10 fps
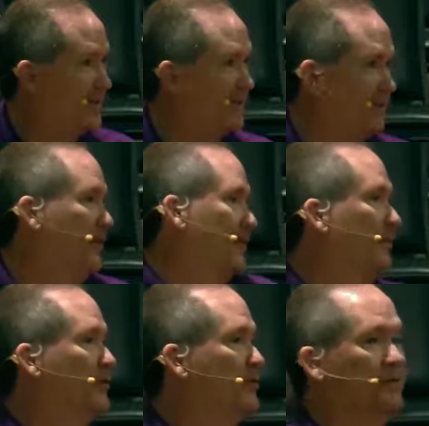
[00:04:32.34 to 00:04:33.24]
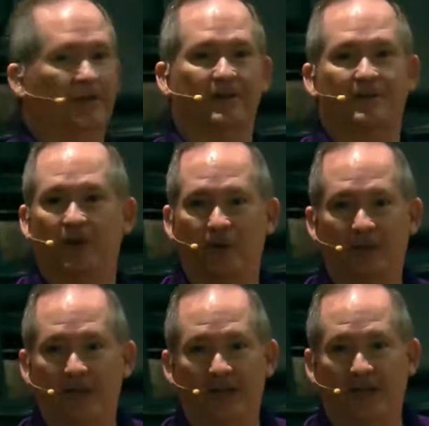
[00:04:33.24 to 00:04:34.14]
Well, the most, you know, so
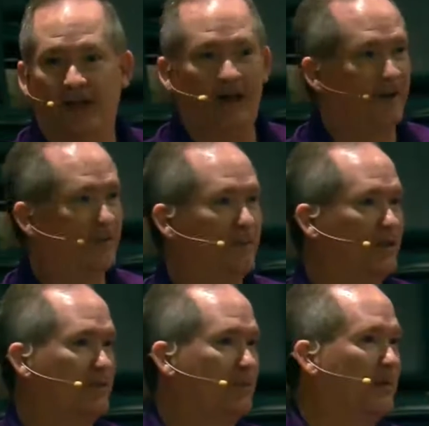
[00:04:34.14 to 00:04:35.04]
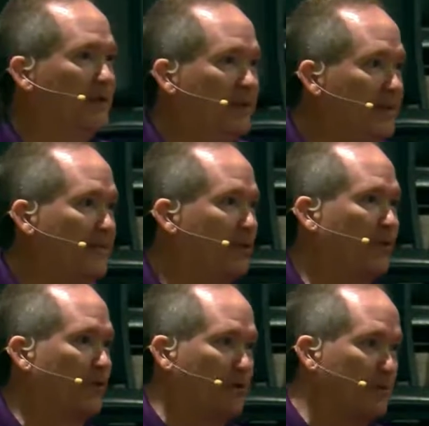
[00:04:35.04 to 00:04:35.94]
it should be a little easier
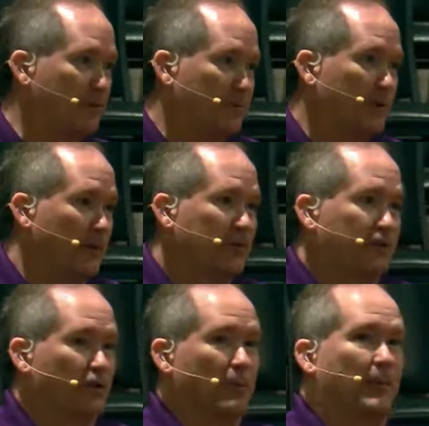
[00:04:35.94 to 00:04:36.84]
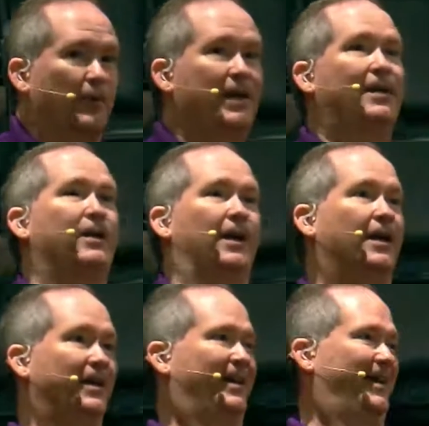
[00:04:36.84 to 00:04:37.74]
for you because pretty much do you remember anything?
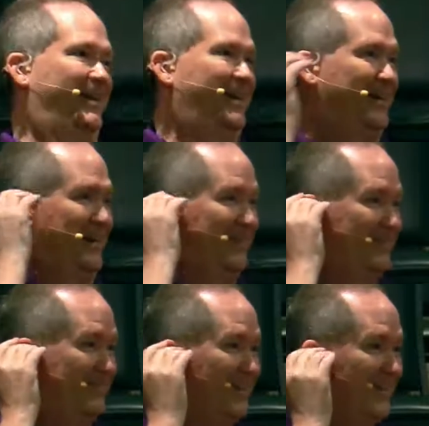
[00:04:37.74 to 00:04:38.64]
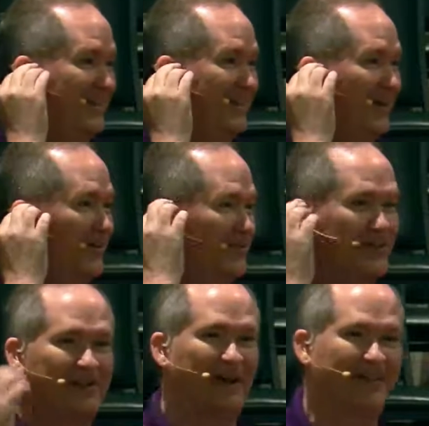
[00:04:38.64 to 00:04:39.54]
You know, for
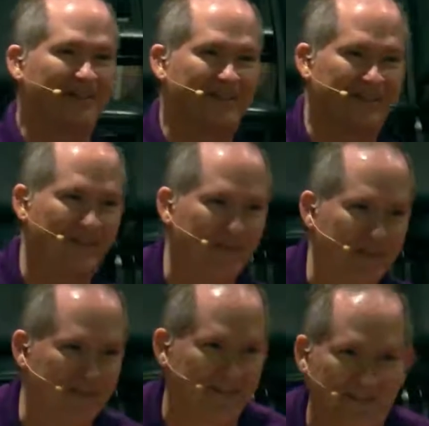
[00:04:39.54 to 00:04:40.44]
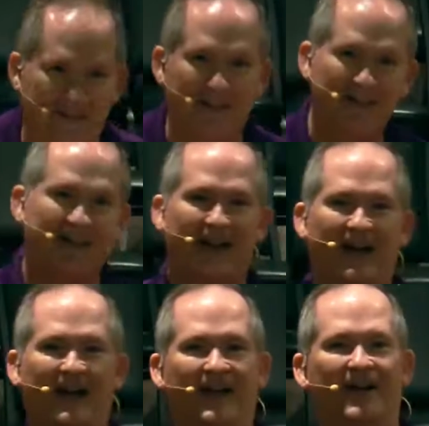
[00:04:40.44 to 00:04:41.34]
you guys it's a little bit easier.
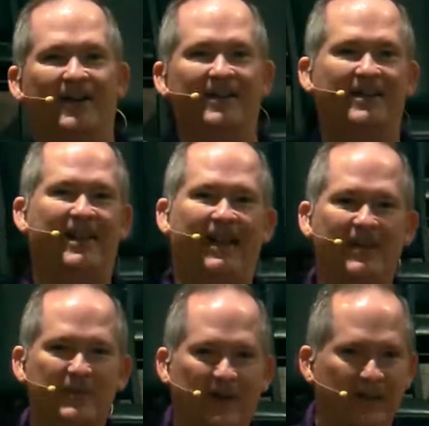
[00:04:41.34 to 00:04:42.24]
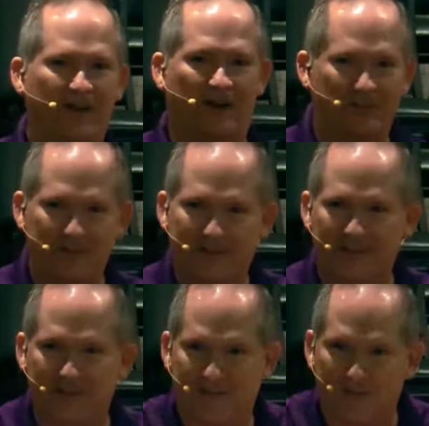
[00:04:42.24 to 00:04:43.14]
Anybody at all? I'm just
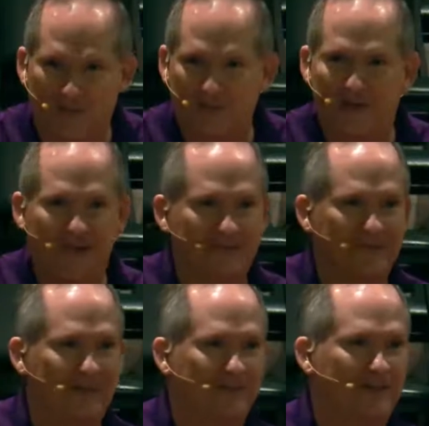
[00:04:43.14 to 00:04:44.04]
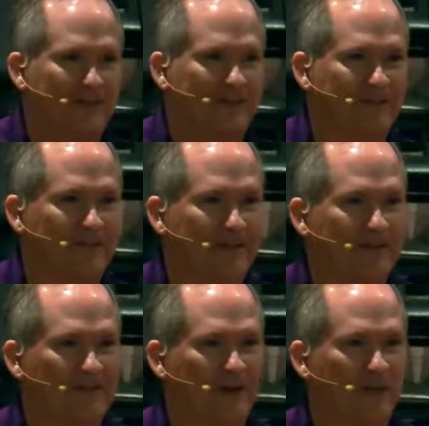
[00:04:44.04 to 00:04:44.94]
curious. Can you remember anyone in 7 years?
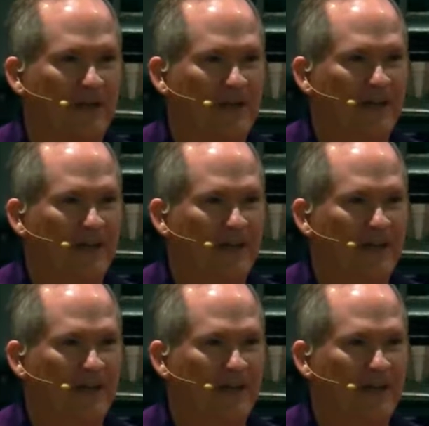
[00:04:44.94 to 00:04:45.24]
Jeremy?